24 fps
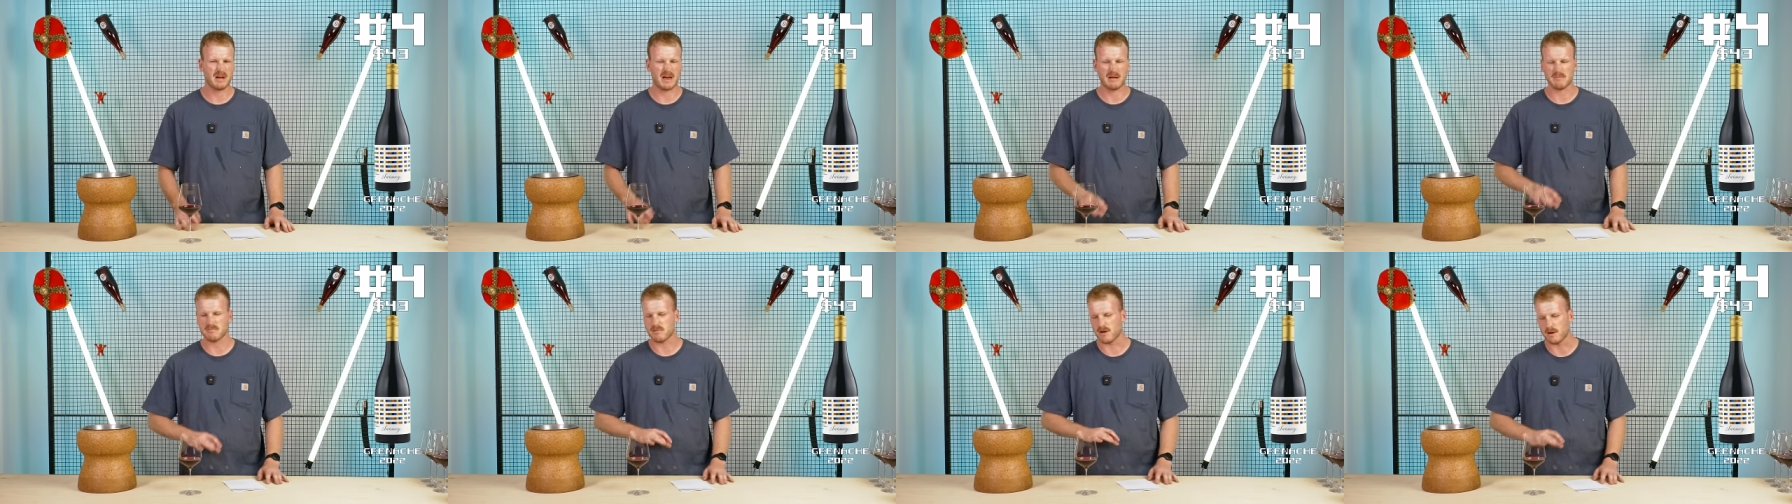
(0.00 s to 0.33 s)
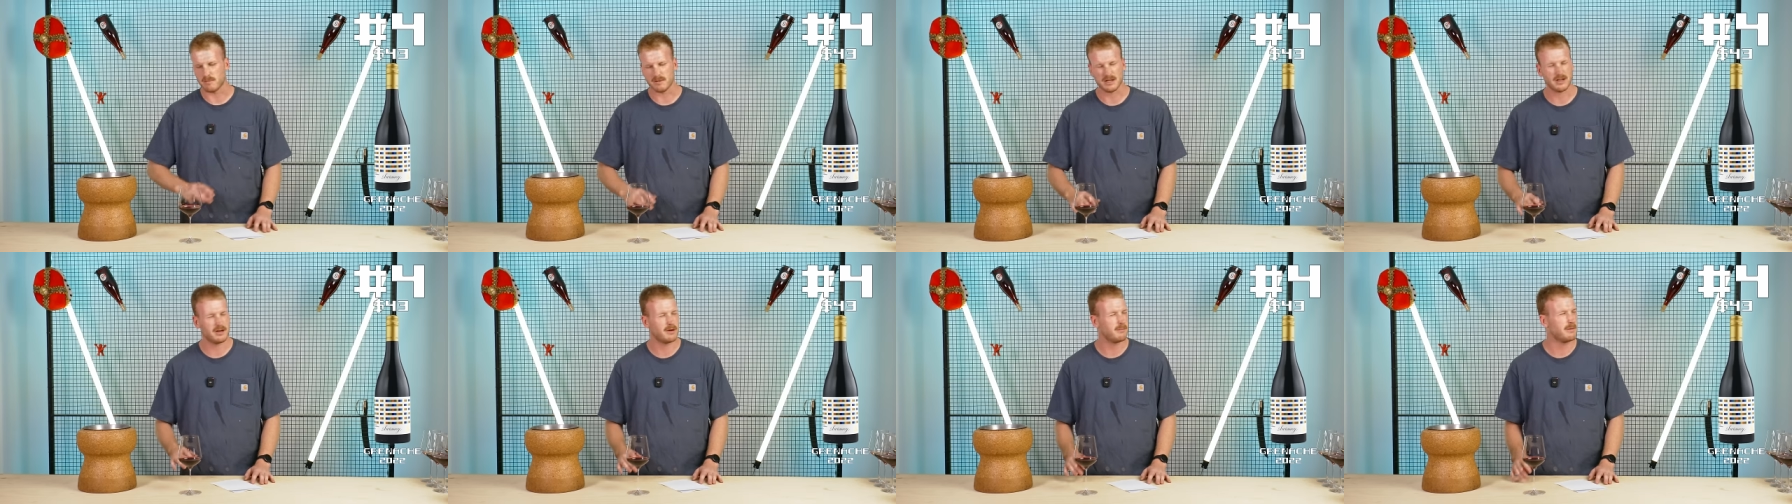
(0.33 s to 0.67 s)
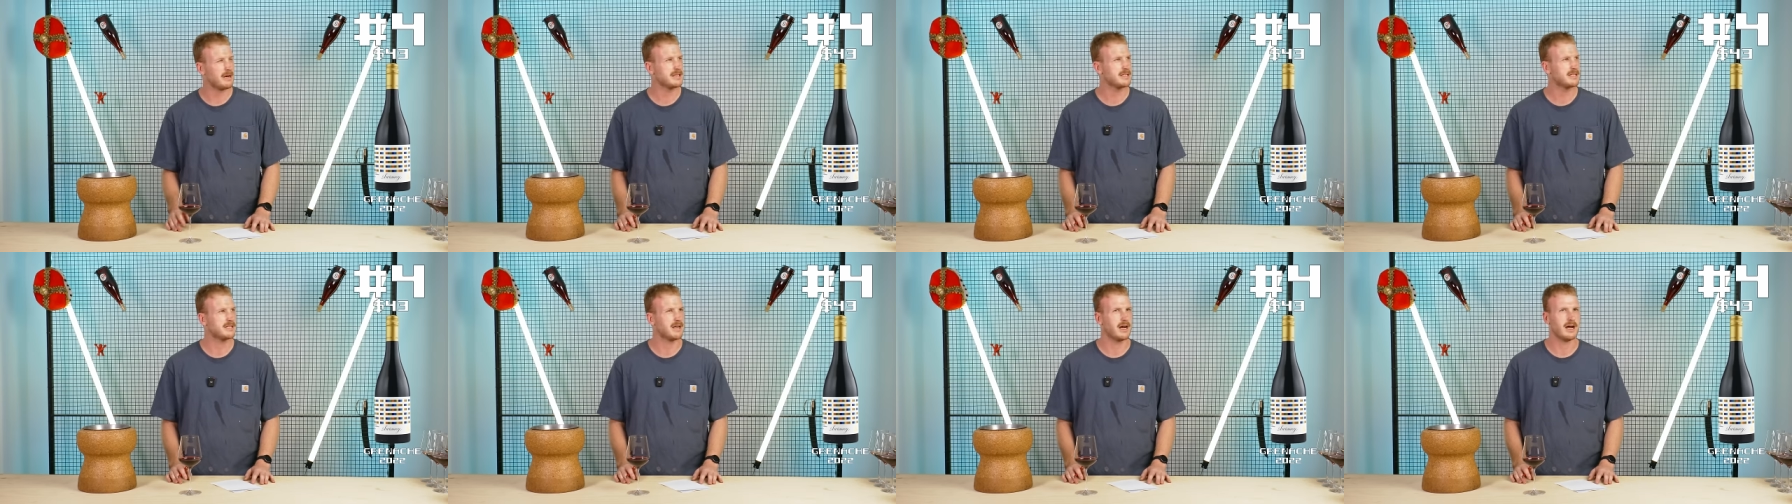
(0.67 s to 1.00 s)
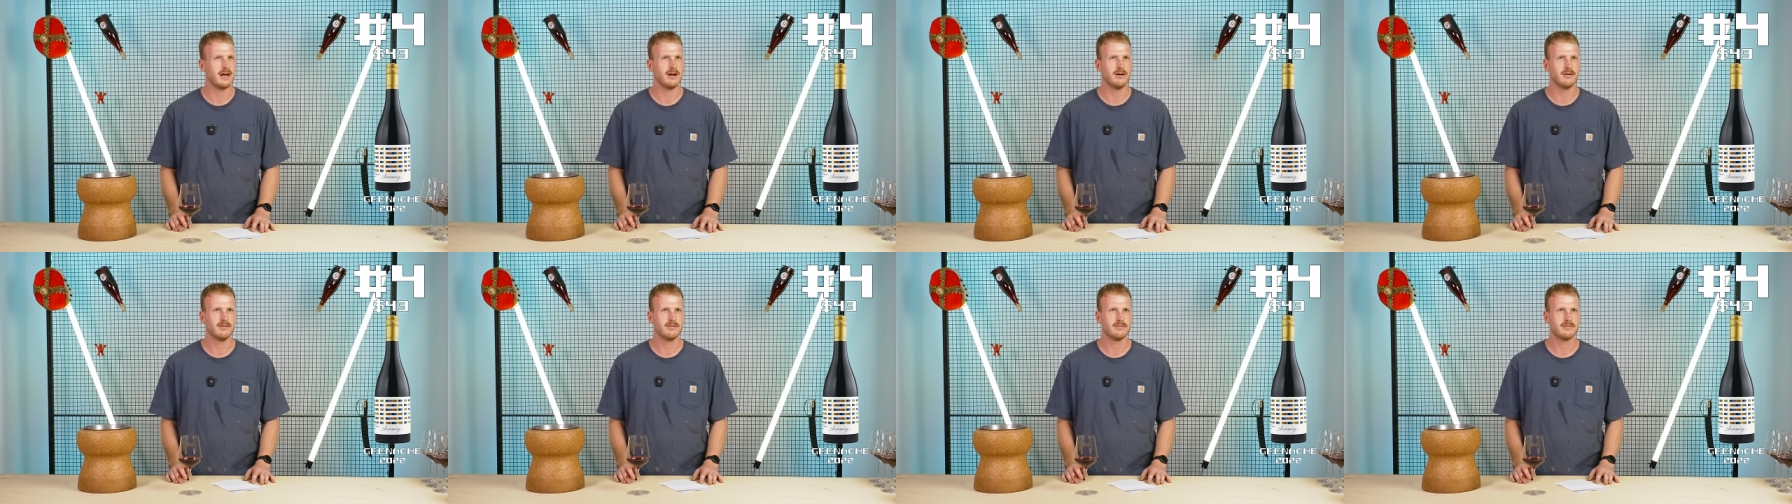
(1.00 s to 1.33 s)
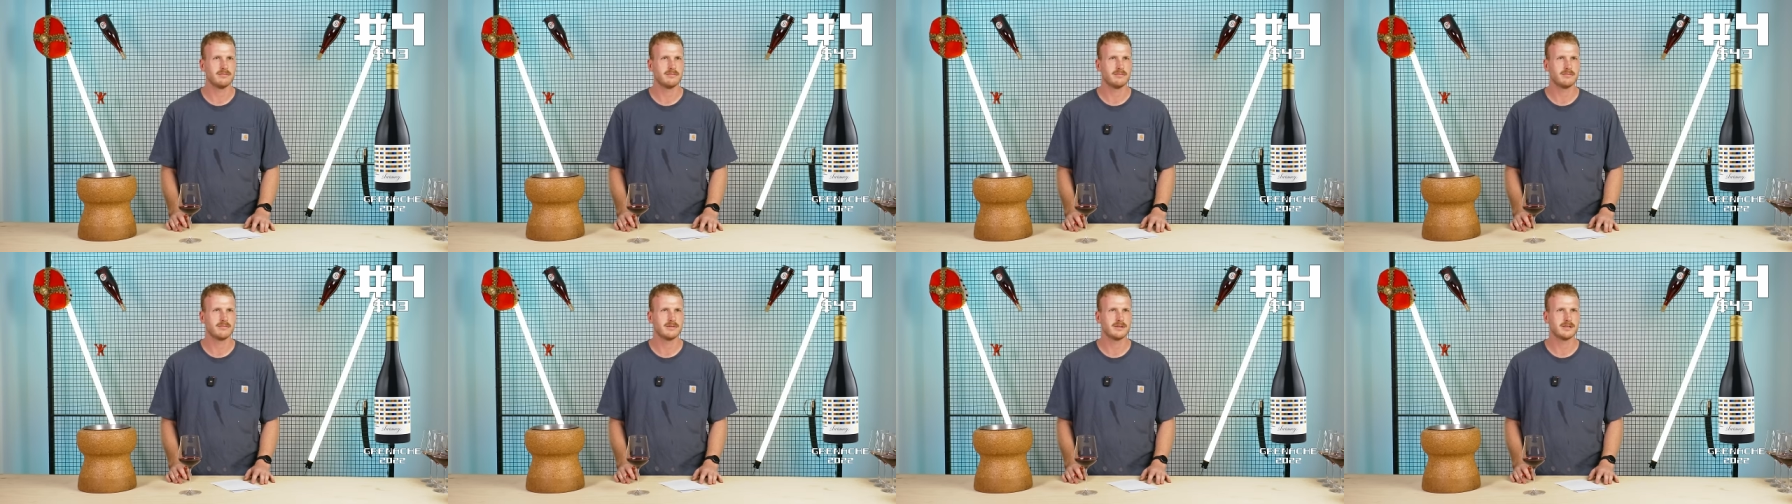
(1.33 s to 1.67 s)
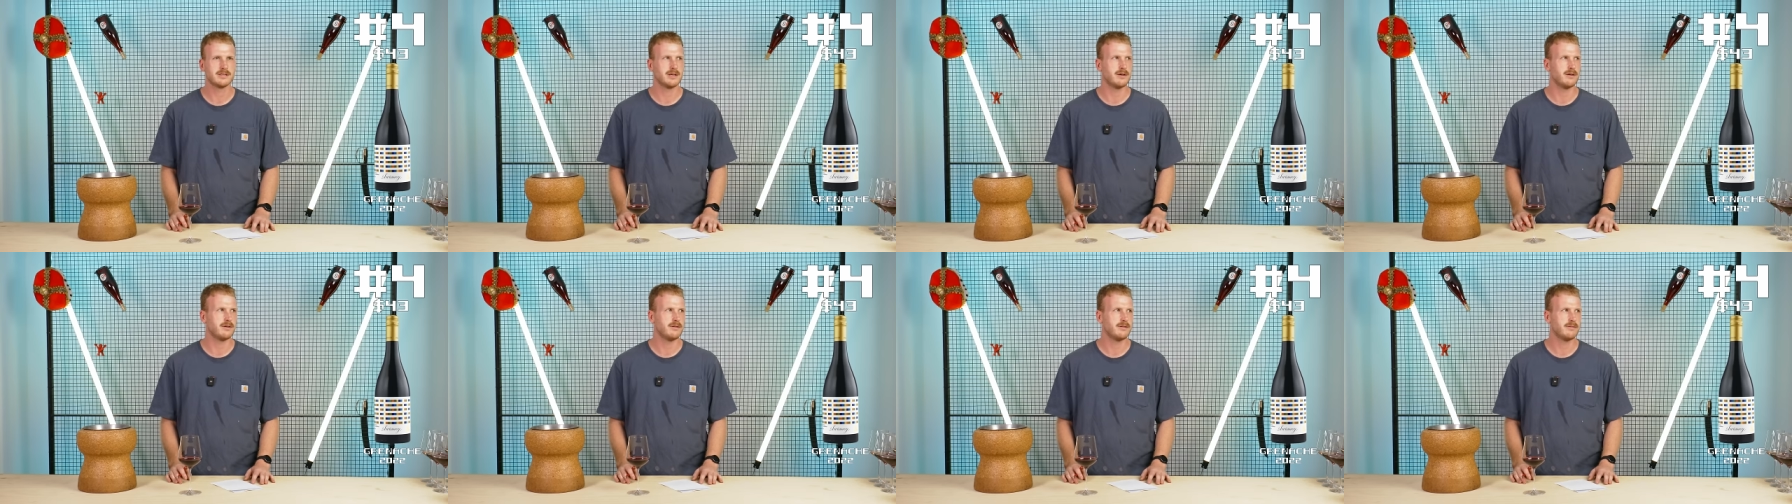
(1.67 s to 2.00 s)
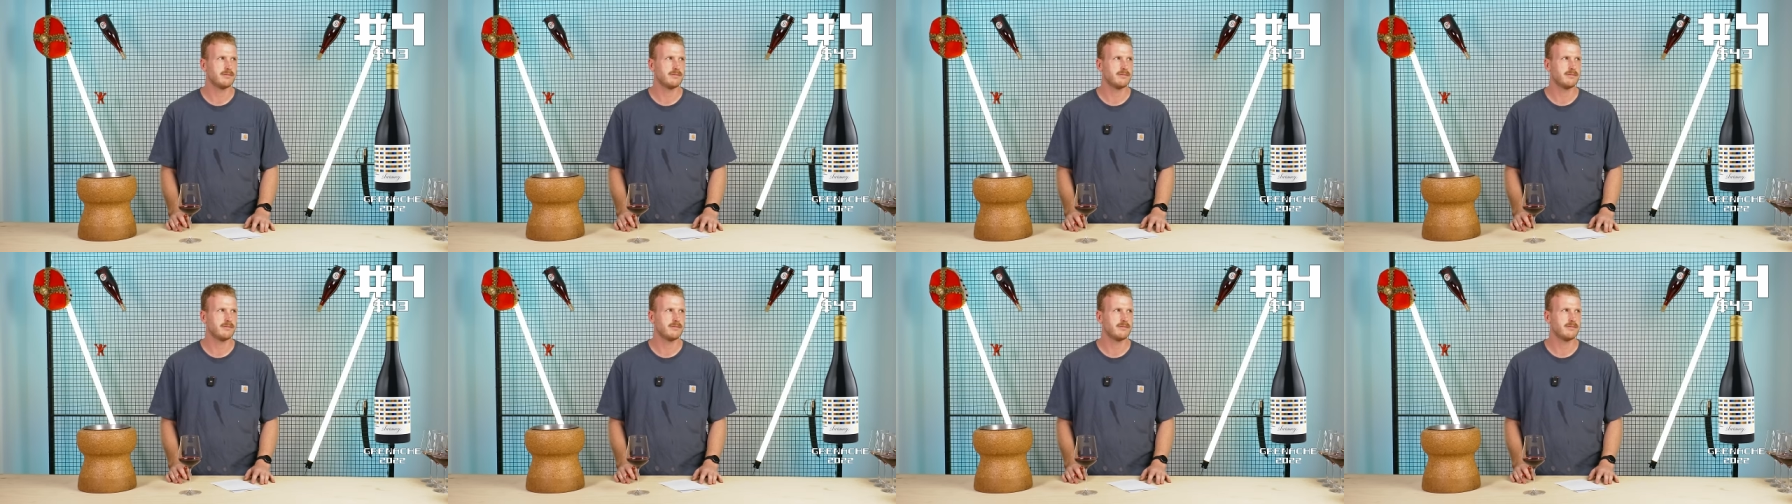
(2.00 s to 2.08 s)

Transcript: but probably not my style. So